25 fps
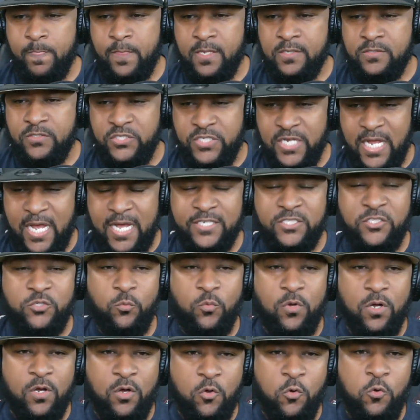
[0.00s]

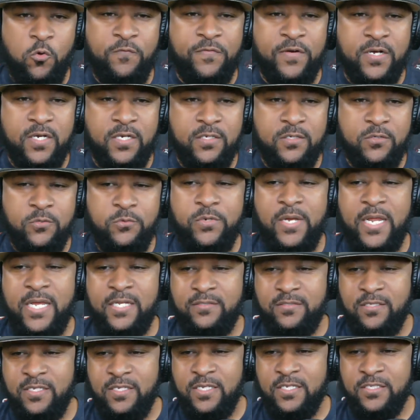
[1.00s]
Joshua Hoover, who
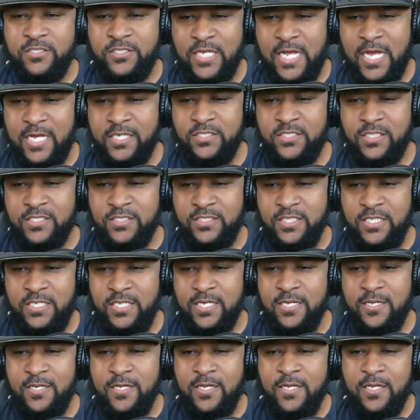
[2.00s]
that to you, Josh? I see you.